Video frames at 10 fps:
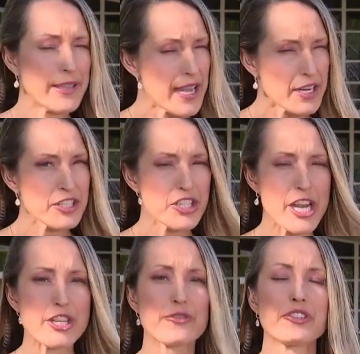But that could
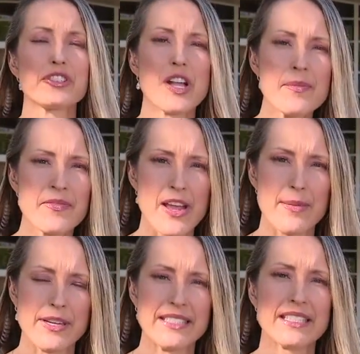change for some
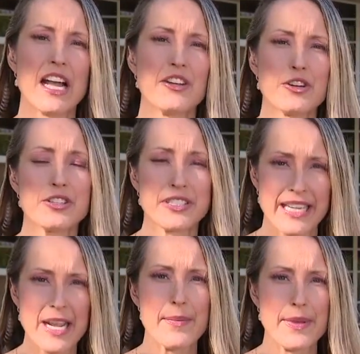families under
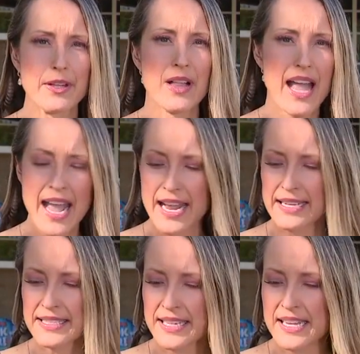Senate Bill
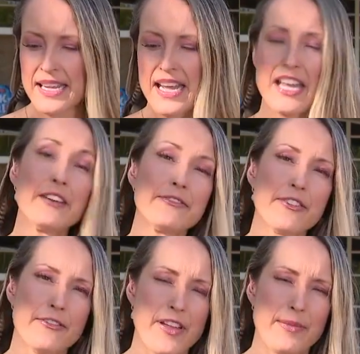8
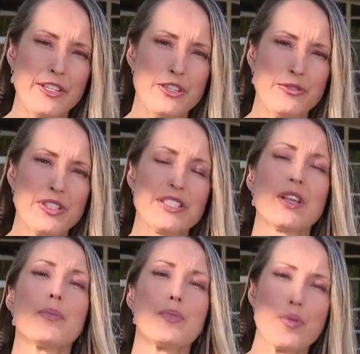if a family
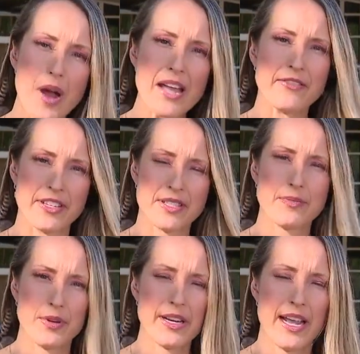chooses
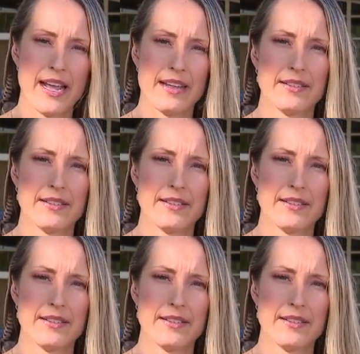private pre-K.